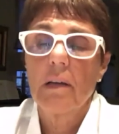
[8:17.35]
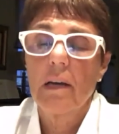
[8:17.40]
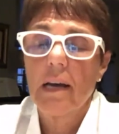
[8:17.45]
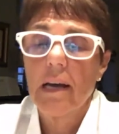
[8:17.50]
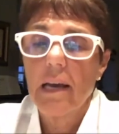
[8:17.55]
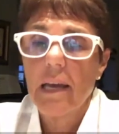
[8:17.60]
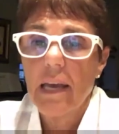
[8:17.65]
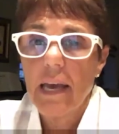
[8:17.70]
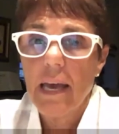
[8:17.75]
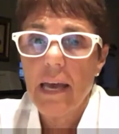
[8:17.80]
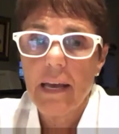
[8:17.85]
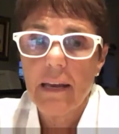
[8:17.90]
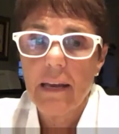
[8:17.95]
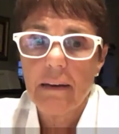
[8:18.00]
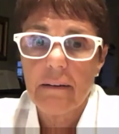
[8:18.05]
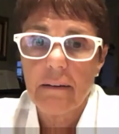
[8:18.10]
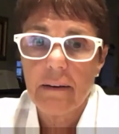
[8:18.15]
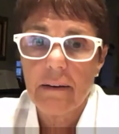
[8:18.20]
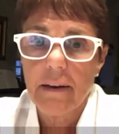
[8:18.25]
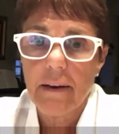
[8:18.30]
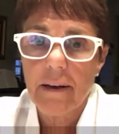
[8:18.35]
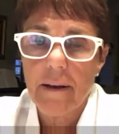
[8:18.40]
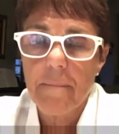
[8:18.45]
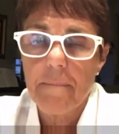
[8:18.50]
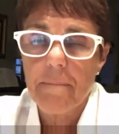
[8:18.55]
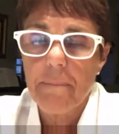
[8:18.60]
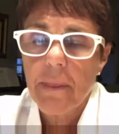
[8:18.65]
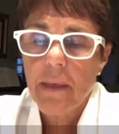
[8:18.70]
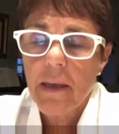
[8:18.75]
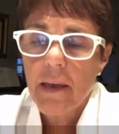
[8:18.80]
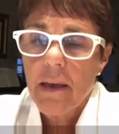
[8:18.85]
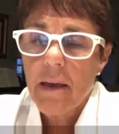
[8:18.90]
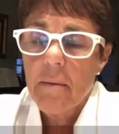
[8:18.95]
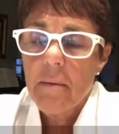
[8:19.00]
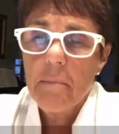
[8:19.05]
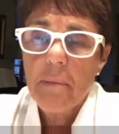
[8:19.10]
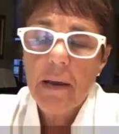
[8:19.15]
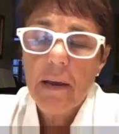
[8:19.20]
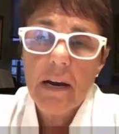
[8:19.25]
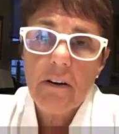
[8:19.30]
I had um,
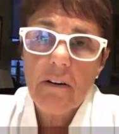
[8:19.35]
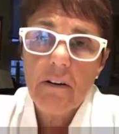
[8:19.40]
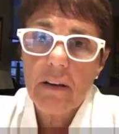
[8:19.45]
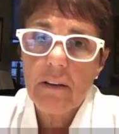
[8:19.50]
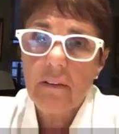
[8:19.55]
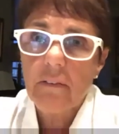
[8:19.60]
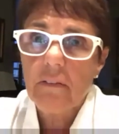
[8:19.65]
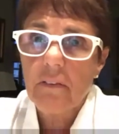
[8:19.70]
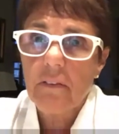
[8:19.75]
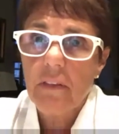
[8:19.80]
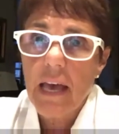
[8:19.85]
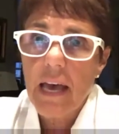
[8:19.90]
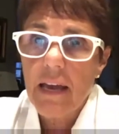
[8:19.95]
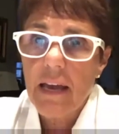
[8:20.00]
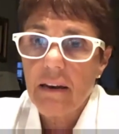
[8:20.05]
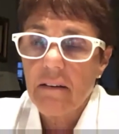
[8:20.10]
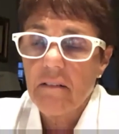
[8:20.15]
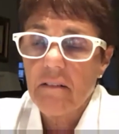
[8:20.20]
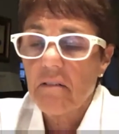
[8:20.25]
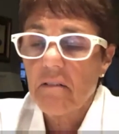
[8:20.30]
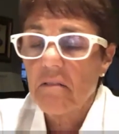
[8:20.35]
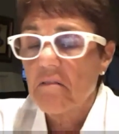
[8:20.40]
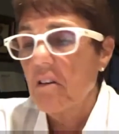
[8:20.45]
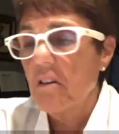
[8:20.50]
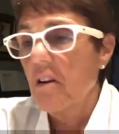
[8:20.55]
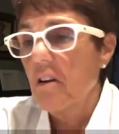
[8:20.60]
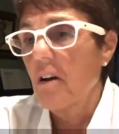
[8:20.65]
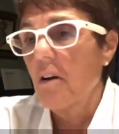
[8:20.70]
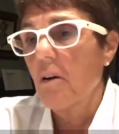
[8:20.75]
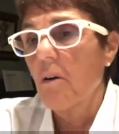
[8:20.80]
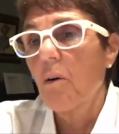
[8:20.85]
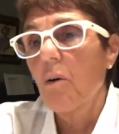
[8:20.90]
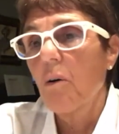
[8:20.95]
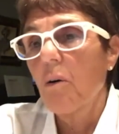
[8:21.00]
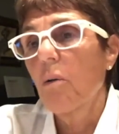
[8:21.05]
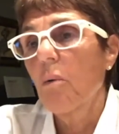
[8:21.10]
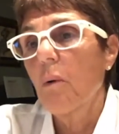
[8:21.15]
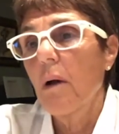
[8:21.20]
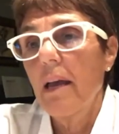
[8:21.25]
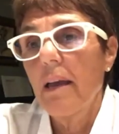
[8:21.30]
parents that, you know,
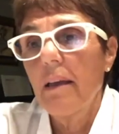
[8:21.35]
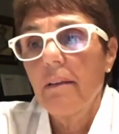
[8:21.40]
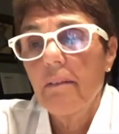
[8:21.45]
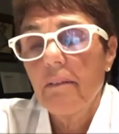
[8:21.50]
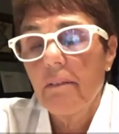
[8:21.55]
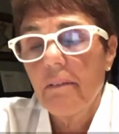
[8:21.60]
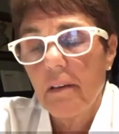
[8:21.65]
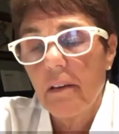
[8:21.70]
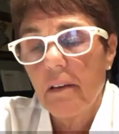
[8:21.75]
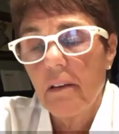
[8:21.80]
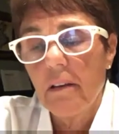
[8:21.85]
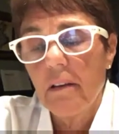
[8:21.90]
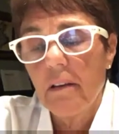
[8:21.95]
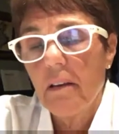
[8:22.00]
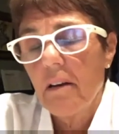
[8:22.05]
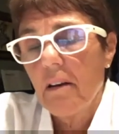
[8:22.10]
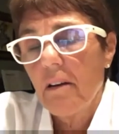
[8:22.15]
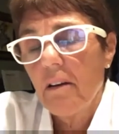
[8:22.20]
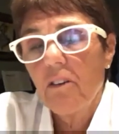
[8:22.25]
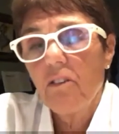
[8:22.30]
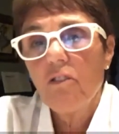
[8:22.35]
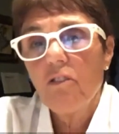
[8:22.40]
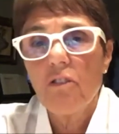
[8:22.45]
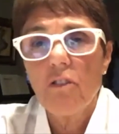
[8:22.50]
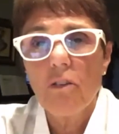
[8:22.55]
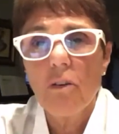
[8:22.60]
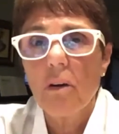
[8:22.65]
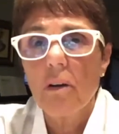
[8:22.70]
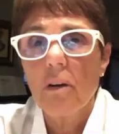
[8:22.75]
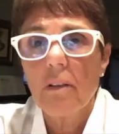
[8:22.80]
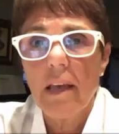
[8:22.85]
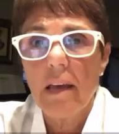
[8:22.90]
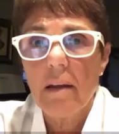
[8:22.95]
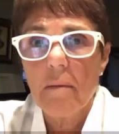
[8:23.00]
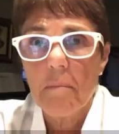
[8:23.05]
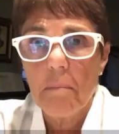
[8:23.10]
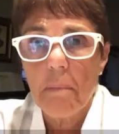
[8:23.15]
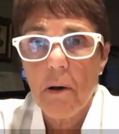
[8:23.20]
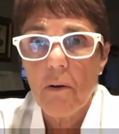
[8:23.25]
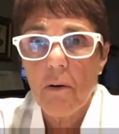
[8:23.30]
always, you know, ensured
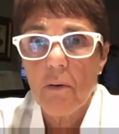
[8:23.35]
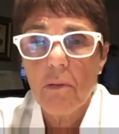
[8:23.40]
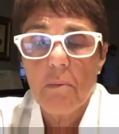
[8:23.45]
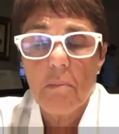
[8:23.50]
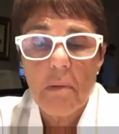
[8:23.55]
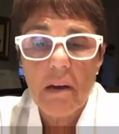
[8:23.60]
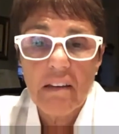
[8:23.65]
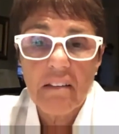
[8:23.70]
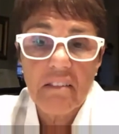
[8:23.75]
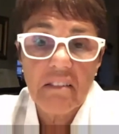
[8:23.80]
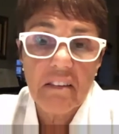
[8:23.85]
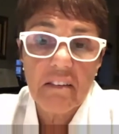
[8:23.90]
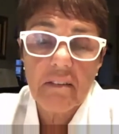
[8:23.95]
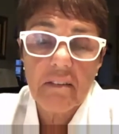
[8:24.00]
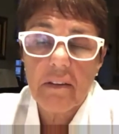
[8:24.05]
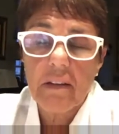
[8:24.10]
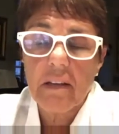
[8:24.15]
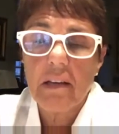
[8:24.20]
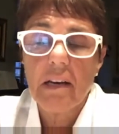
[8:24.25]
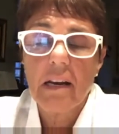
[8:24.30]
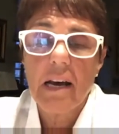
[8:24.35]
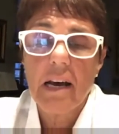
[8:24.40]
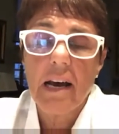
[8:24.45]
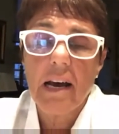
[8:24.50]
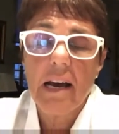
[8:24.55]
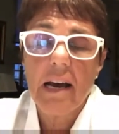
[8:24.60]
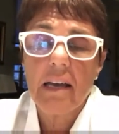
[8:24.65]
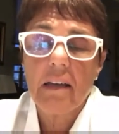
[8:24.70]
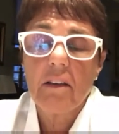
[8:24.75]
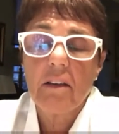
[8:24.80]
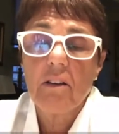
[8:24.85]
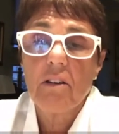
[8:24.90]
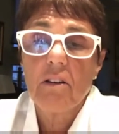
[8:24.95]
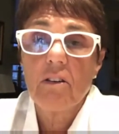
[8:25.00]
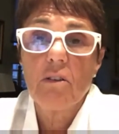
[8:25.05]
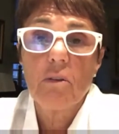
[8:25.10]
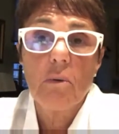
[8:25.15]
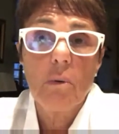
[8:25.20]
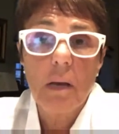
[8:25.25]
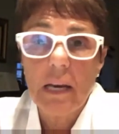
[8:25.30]
that both my sister and I could
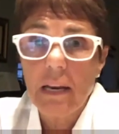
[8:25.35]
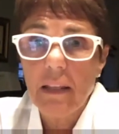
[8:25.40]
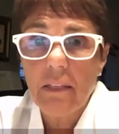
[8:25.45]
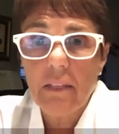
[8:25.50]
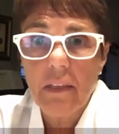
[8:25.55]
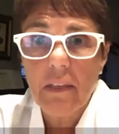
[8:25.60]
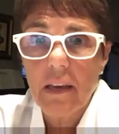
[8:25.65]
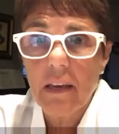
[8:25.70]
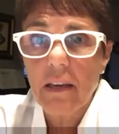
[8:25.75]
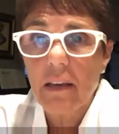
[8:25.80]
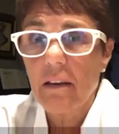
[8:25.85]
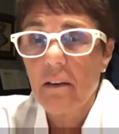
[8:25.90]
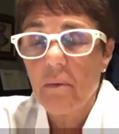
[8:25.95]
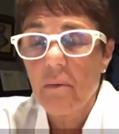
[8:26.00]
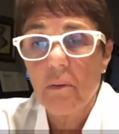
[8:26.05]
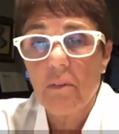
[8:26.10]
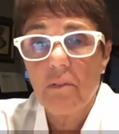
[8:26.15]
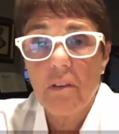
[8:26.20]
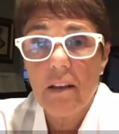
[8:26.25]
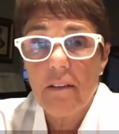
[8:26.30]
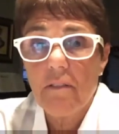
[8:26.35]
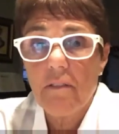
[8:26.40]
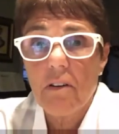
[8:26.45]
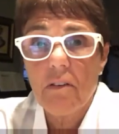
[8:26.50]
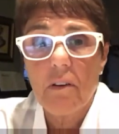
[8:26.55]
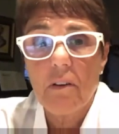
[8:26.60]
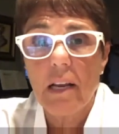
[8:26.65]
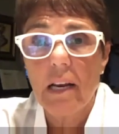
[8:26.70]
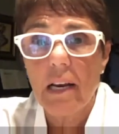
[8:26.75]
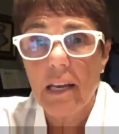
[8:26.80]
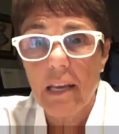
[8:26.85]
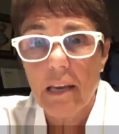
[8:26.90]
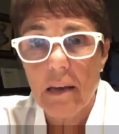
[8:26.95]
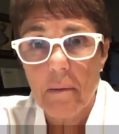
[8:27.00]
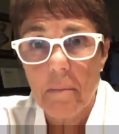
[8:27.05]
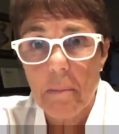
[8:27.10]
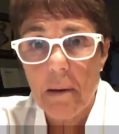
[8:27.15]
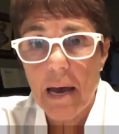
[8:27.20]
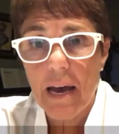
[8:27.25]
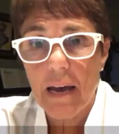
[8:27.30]
do anything. It was never really
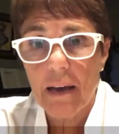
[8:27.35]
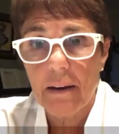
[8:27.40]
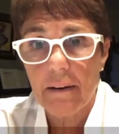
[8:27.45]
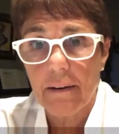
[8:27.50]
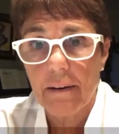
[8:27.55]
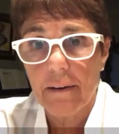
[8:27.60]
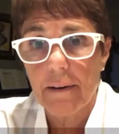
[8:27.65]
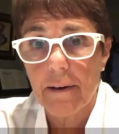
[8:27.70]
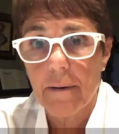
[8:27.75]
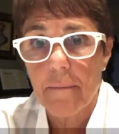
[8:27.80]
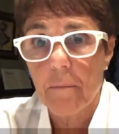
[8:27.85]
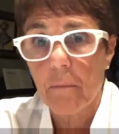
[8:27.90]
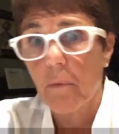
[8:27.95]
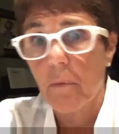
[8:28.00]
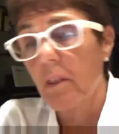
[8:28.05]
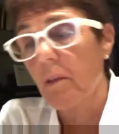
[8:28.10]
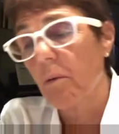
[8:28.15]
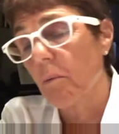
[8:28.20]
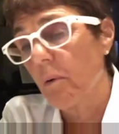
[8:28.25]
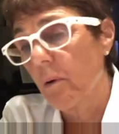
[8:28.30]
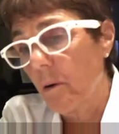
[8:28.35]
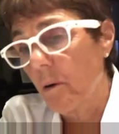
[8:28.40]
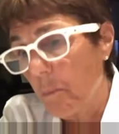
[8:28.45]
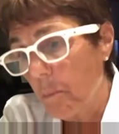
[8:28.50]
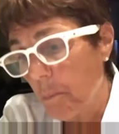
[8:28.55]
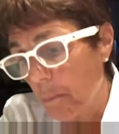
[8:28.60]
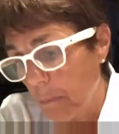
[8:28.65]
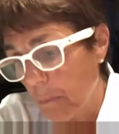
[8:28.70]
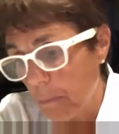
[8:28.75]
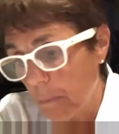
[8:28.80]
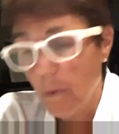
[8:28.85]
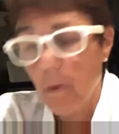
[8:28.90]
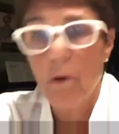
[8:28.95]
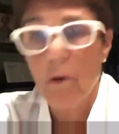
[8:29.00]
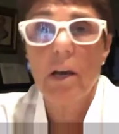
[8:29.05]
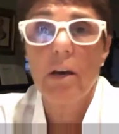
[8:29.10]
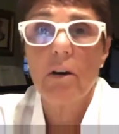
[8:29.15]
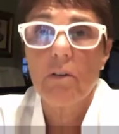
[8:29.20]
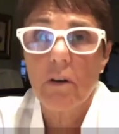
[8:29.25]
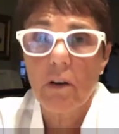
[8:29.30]
about um, whether we're a
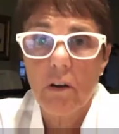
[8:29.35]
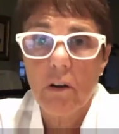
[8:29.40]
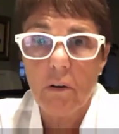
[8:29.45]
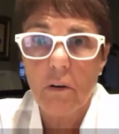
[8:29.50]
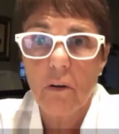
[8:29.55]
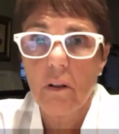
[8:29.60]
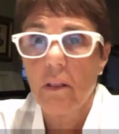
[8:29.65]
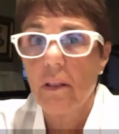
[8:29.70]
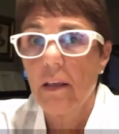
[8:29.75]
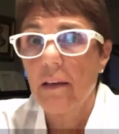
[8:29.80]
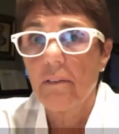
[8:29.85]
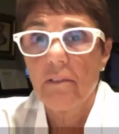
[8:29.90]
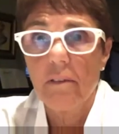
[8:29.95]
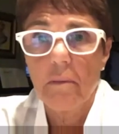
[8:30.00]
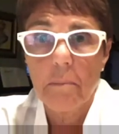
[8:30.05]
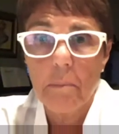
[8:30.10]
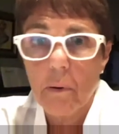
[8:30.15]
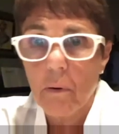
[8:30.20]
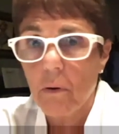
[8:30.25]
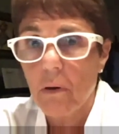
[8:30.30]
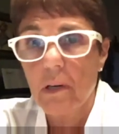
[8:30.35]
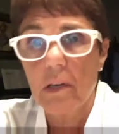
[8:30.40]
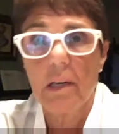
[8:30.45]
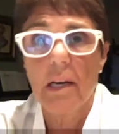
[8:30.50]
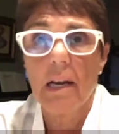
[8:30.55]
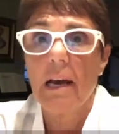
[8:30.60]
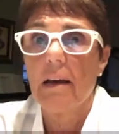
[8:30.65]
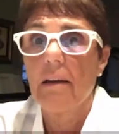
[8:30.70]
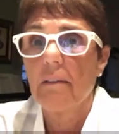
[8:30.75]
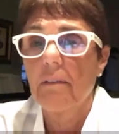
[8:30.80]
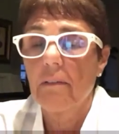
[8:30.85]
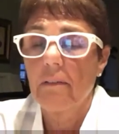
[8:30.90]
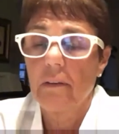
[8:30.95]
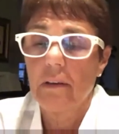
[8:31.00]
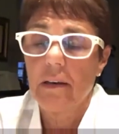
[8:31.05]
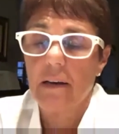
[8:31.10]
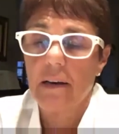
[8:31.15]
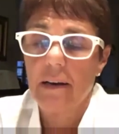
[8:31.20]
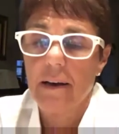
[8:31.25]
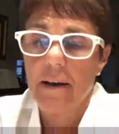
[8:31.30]
boy or a girl. They supported us.
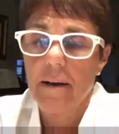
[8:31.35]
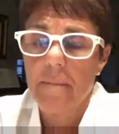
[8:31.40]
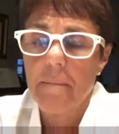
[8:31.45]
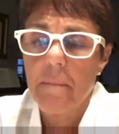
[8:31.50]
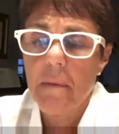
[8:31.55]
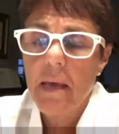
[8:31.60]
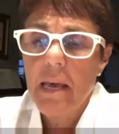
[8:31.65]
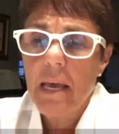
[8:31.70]
Um,